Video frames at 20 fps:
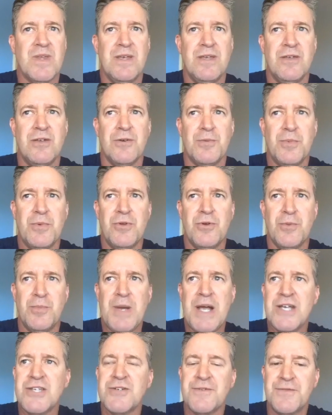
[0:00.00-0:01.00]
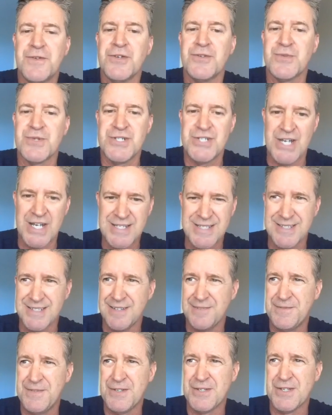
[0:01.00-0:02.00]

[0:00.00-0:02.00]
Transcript: your pastor feels rejected.